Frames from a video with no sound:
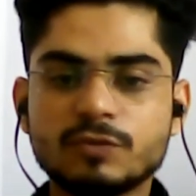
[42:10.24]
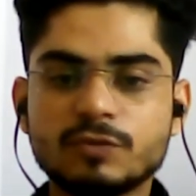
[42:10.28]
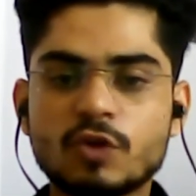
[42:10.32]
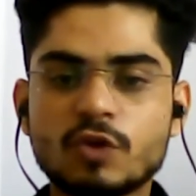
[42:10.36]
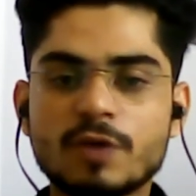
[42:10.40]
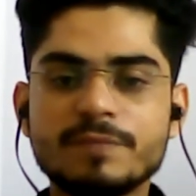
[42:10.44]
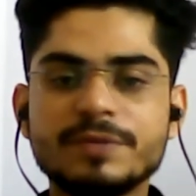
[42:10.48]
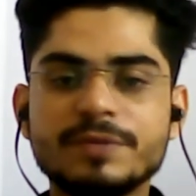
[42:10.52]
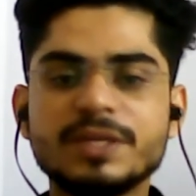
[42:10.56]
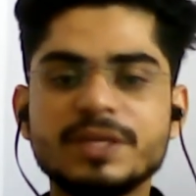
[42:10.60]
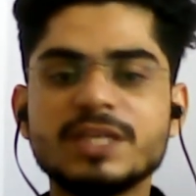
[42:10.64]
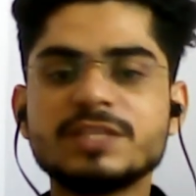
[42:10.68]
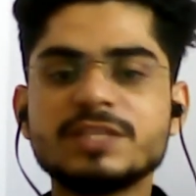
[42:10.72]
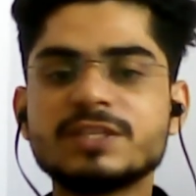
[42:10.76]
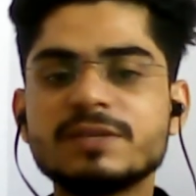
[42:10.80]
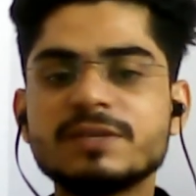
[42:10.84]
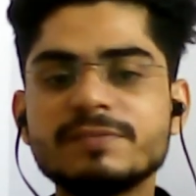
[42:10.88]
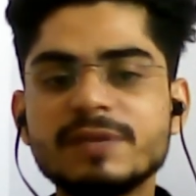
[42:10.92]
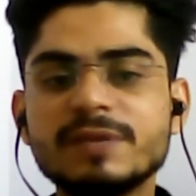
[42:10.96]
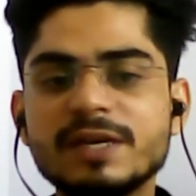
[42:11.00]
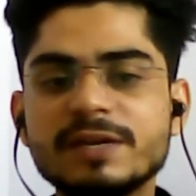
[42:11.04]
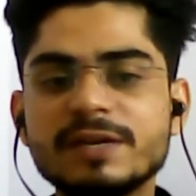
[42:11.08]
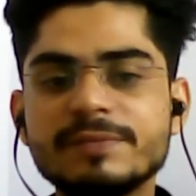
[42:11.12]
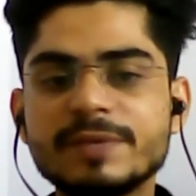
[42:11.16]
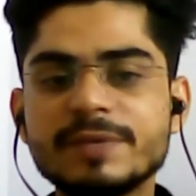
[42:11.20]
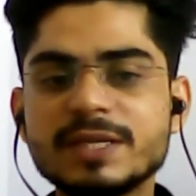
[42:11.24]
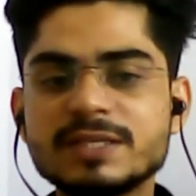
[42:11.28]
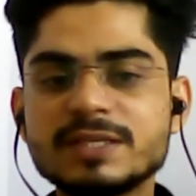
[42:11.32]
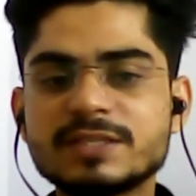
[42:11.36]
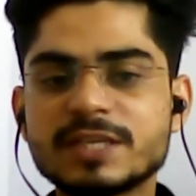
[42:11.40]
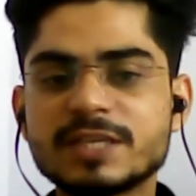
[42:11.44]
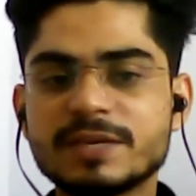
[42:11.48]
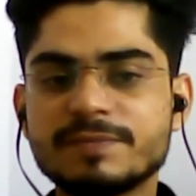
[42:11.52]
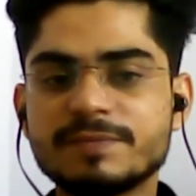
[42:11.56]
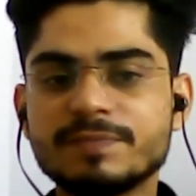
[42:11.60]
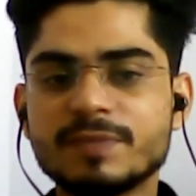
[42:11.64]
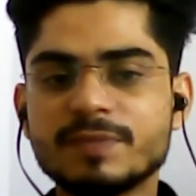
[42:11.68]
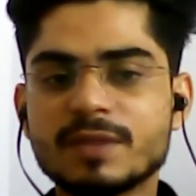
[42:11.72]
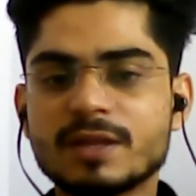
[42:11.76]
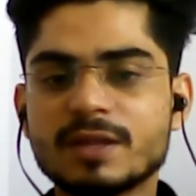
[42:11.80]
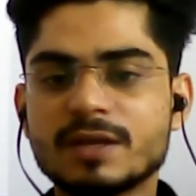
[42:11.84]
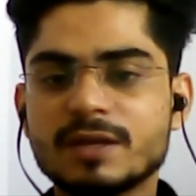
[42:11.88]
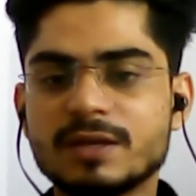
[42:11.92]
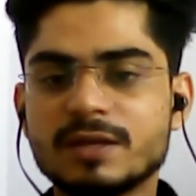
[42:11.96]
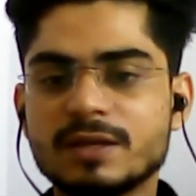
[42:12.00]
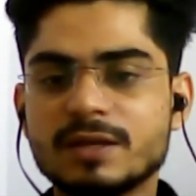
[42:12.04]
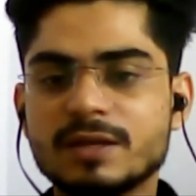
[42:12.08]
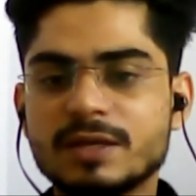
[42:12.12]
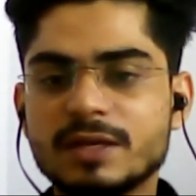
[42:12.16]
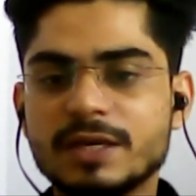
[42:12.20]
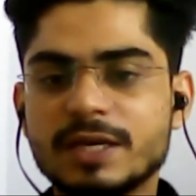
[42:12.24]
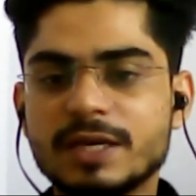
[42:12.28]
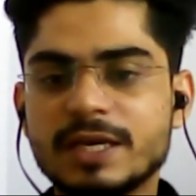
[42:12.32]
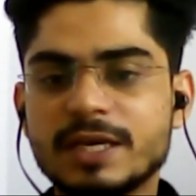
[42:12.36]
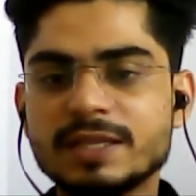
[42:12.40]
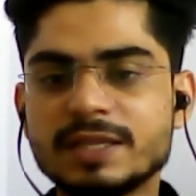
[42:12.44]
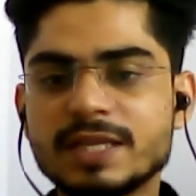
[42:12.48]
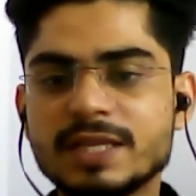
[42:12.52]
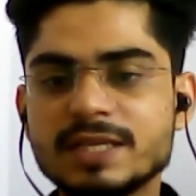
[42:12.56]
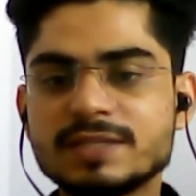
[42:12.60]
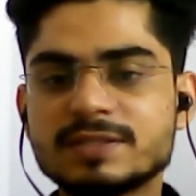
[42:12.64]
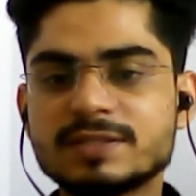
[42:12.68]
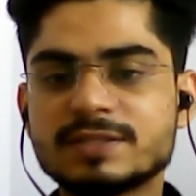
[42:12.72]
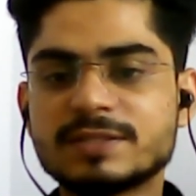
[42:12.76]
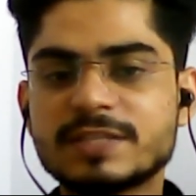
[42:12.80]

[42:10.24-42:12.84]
combination will remain same. In the